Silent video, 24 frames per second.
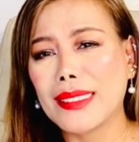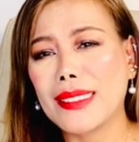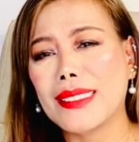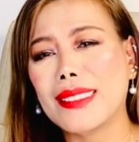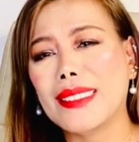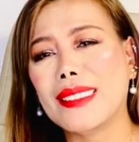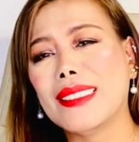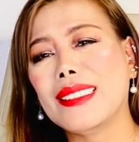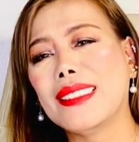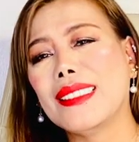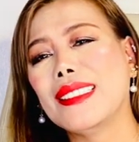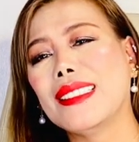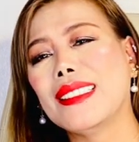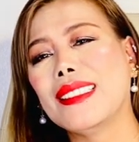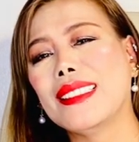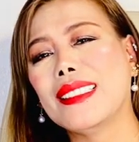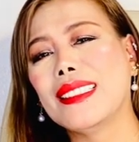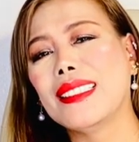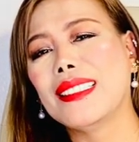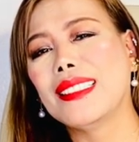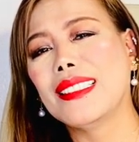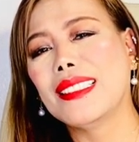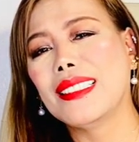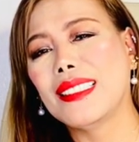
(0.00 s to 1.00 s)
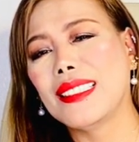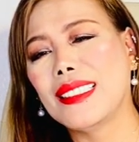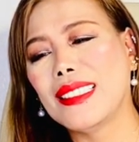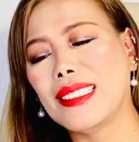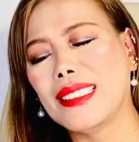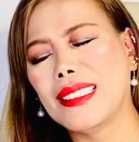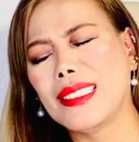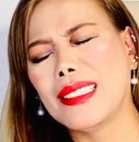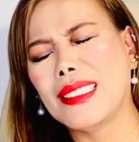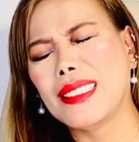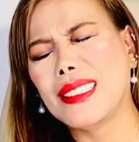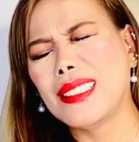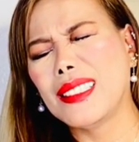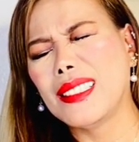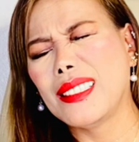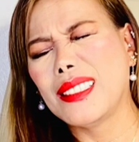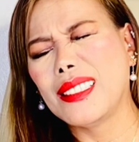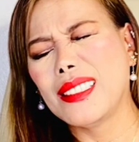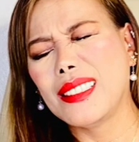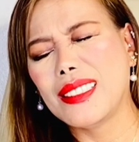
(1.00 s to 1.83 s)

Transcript: [no speech]